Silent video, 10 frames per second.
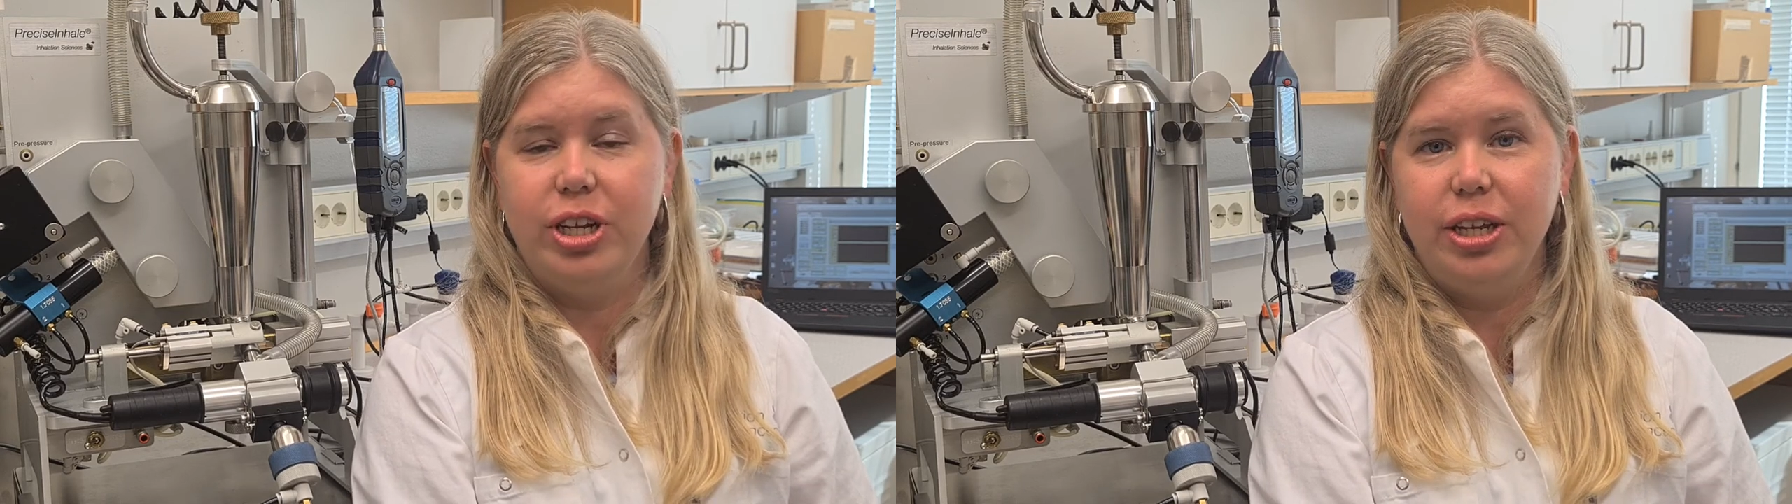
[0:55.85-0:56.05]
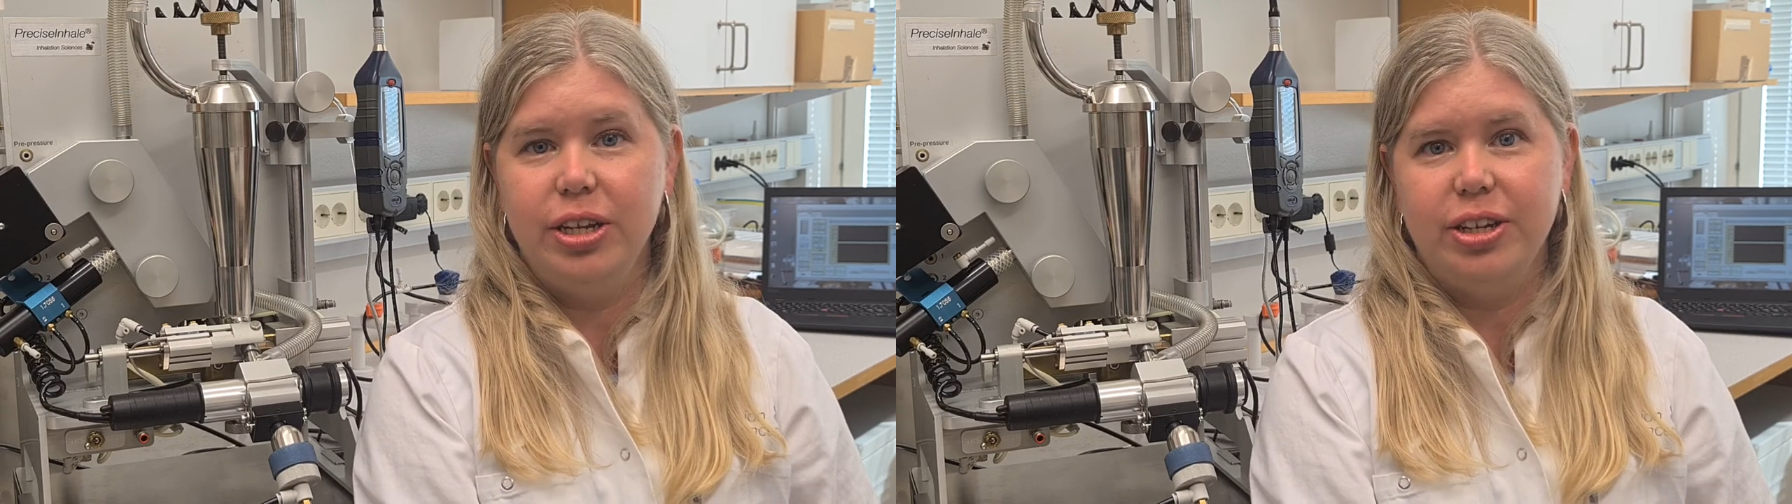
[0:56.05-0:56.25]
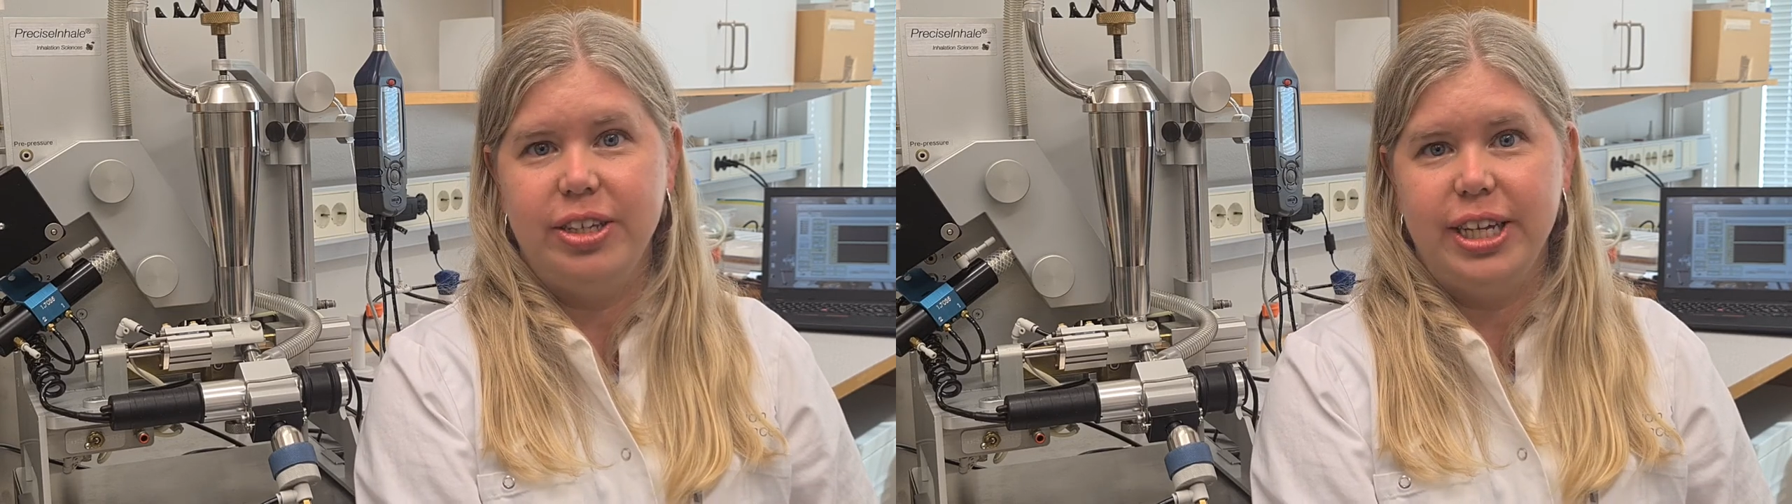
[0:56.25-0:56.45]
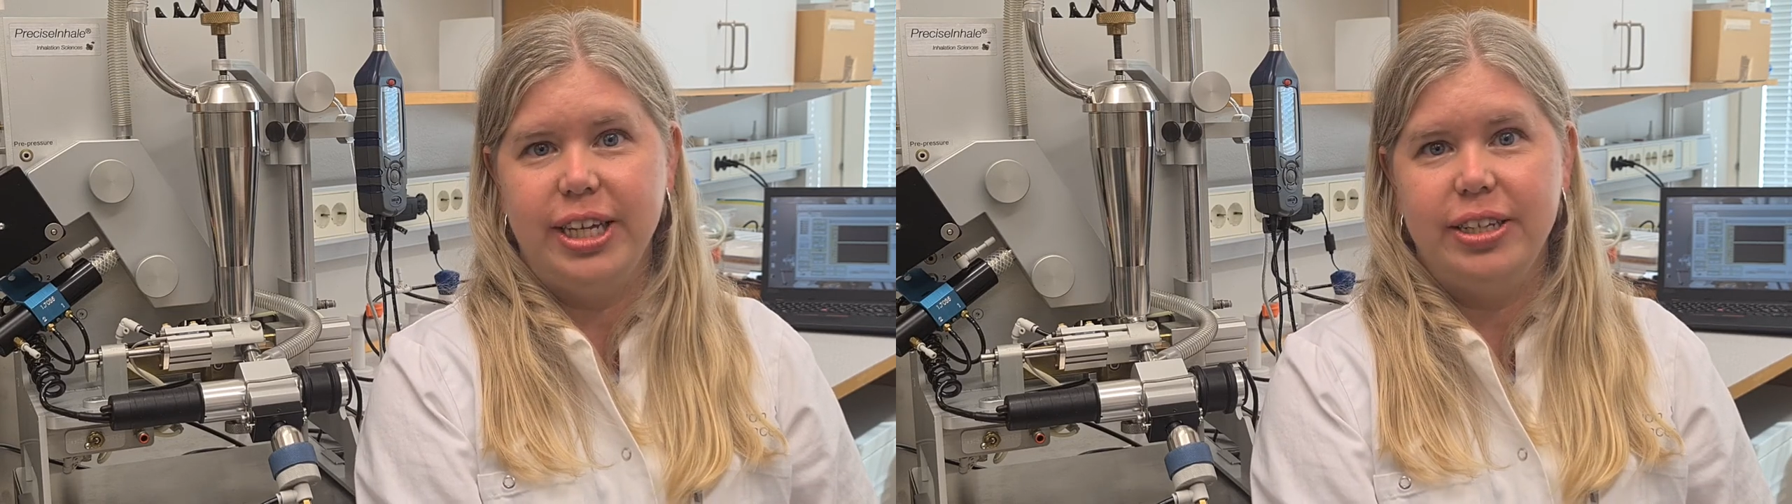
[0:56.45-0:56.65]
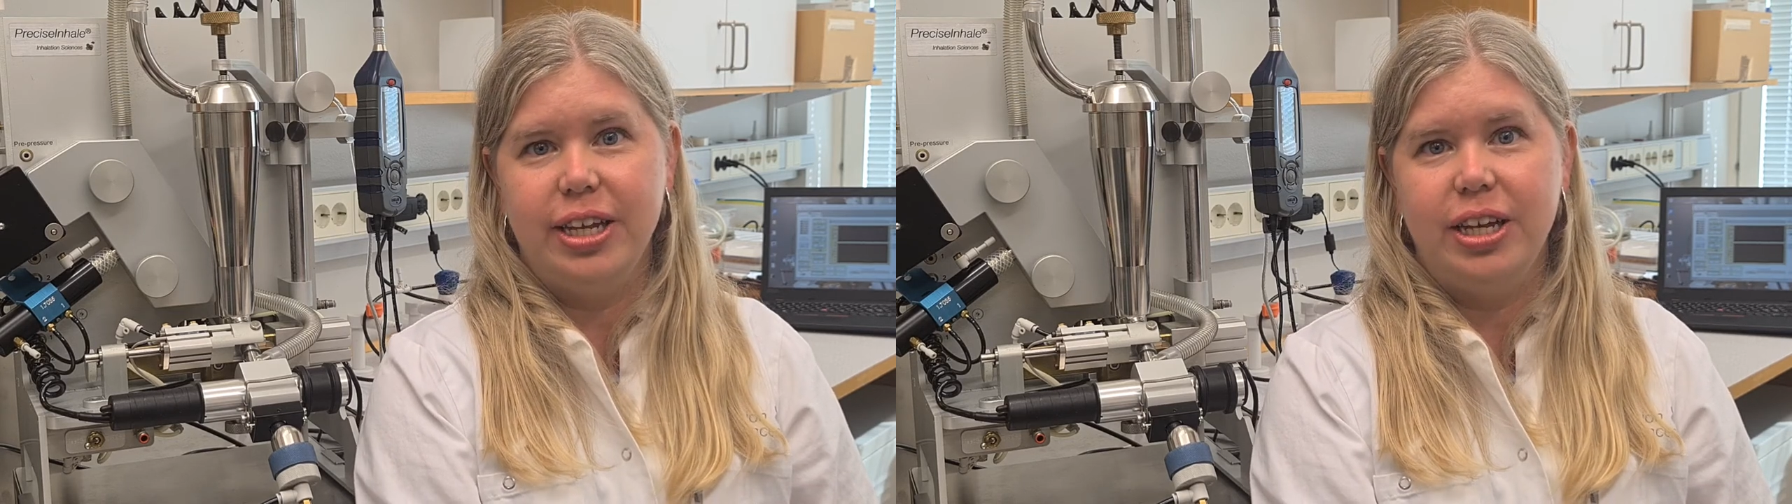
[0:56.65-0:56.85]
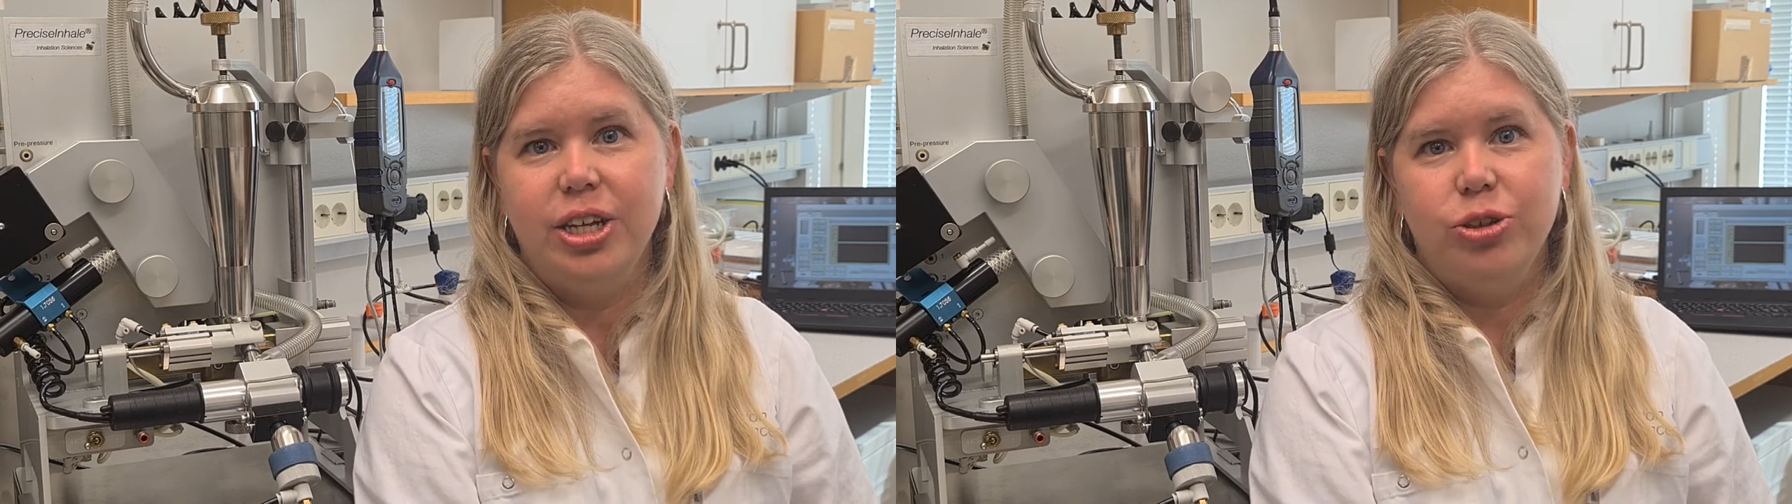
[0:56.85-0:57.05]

clinical data,